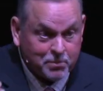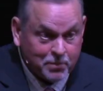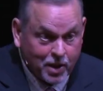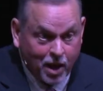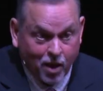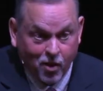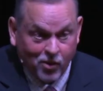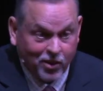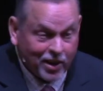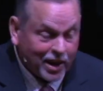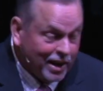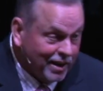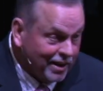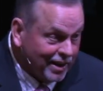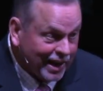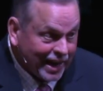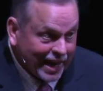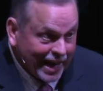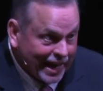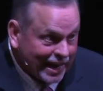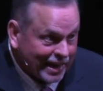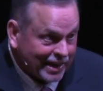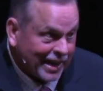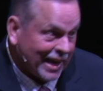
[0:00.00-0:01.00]
long haired
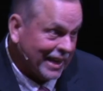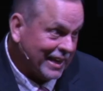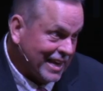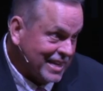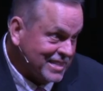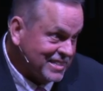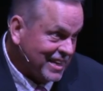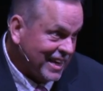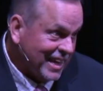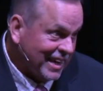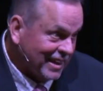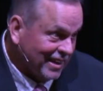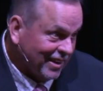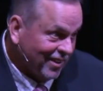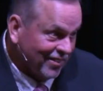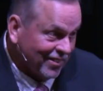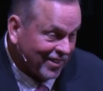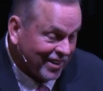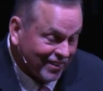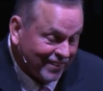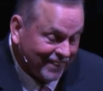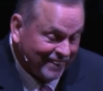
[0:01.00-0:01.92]
guy, I guess he had long